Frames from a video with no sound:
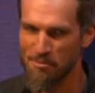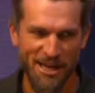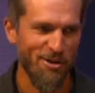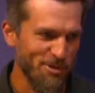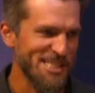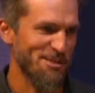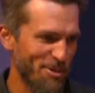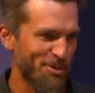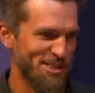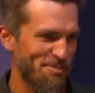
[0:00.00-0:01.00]
like a
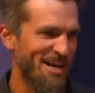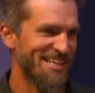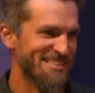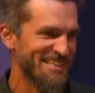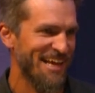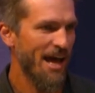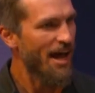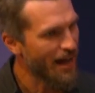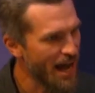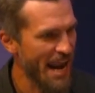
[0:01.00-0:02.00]
reasonable response?
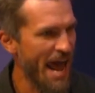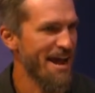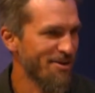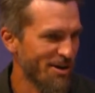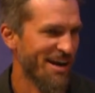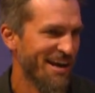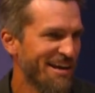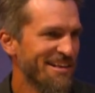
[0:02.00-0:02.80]
I got angry.